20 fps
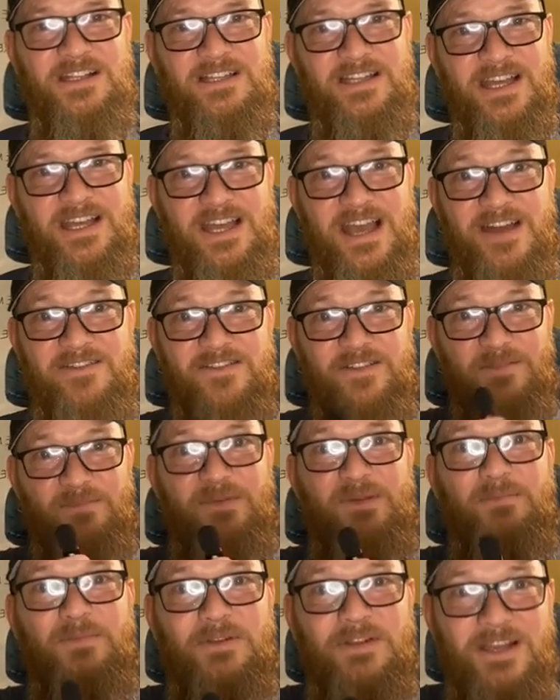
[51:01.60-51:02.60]
I like
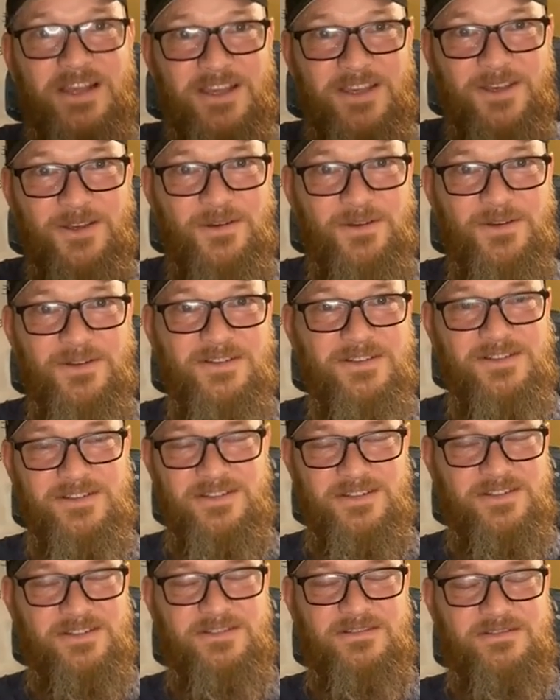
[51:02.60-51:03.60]
having people like you.
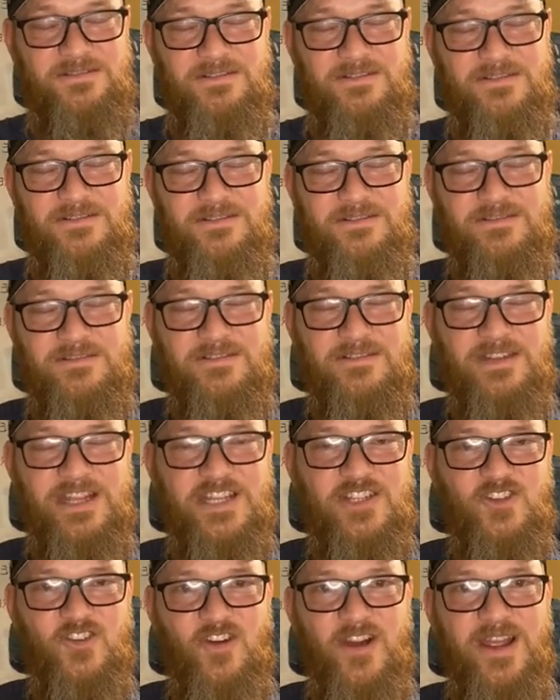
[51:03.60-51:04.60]
It's
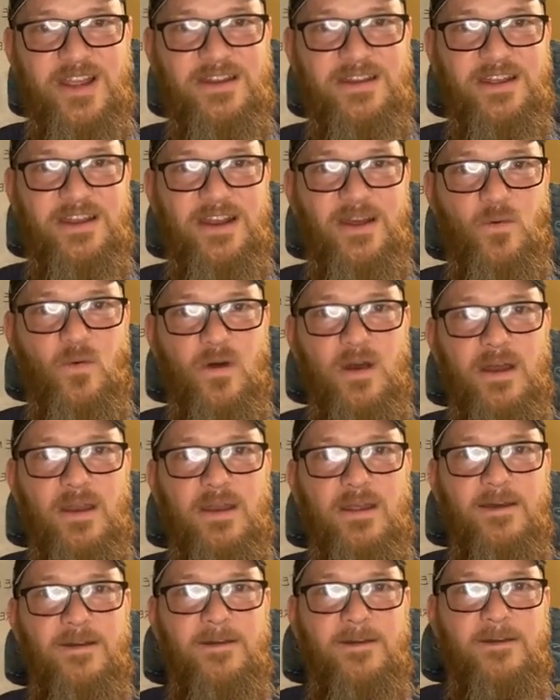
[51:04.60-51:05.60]
great, and I
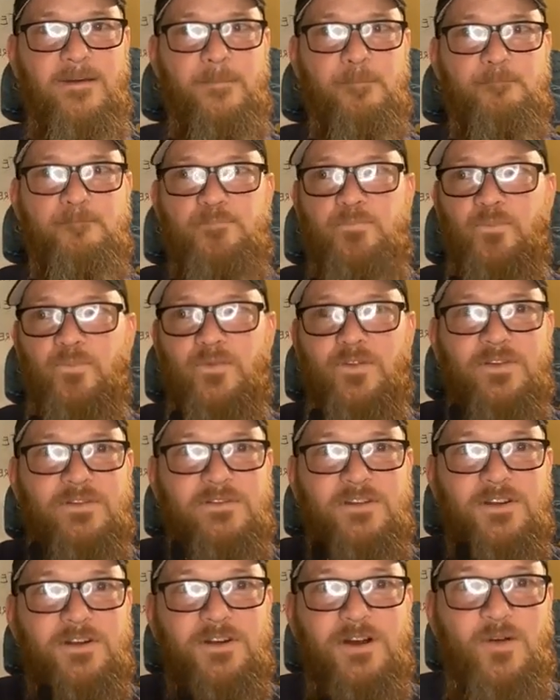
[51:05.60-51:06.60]
want
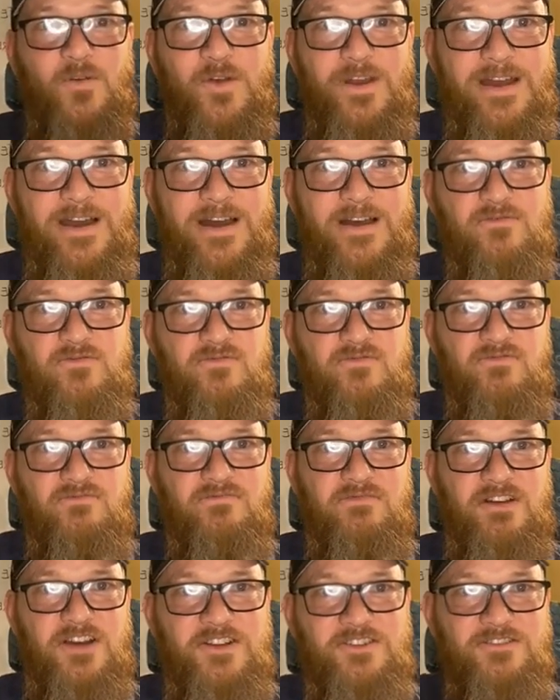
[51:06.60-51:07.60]
to have
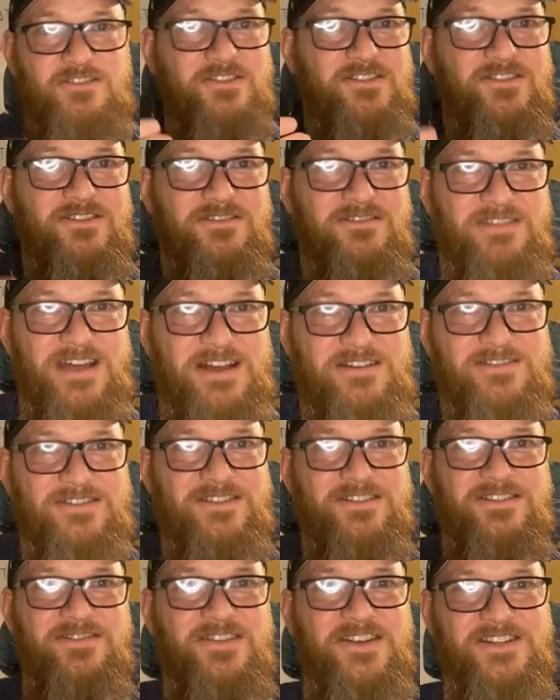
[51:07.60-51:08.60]
hundreds and
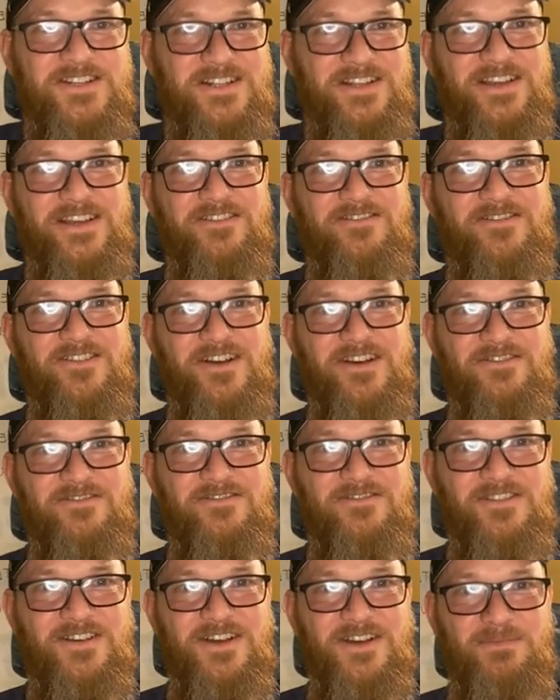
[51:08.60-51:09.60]
thousands eventually
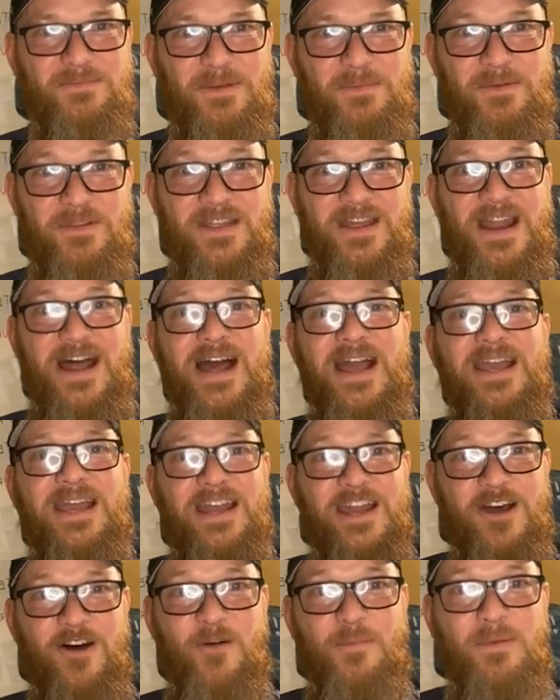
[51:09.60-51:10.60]
of people that I
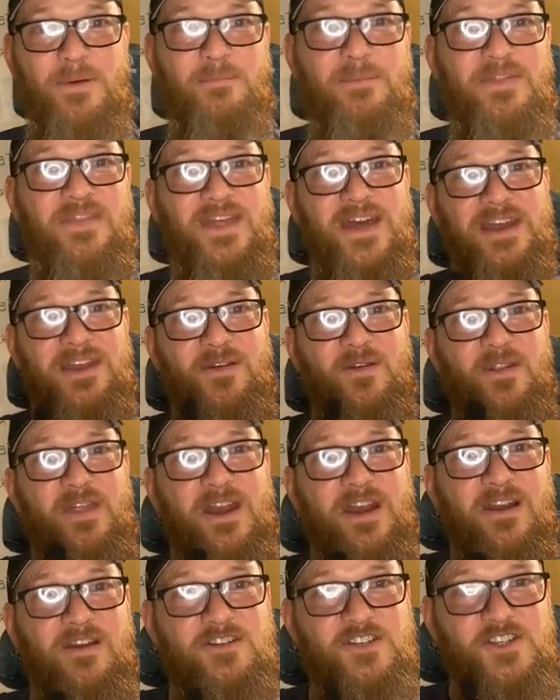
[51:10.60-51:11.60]
can help, but
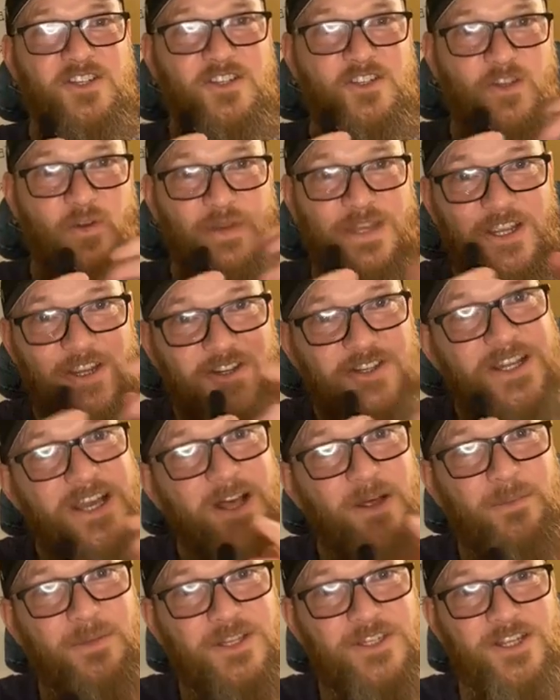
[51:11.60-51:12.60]
that are just so eager
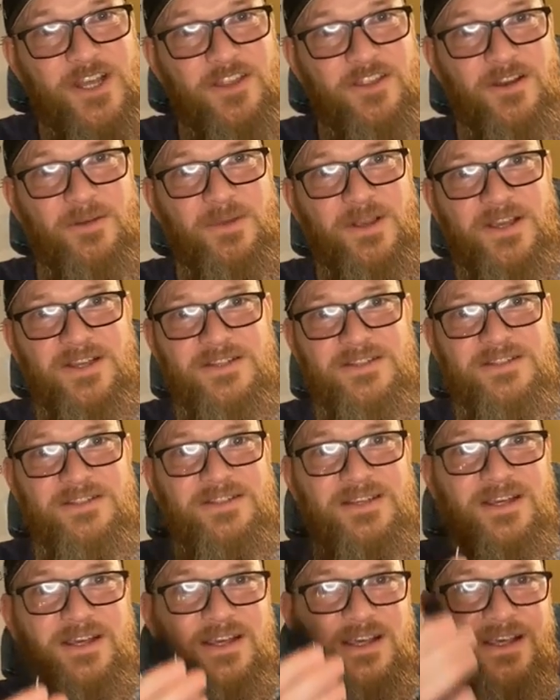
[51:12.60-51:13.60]
to help each other,
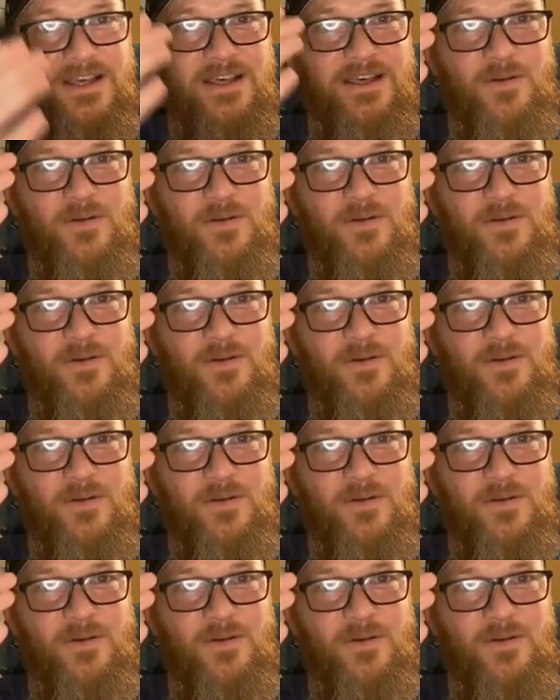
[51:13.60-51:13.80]
because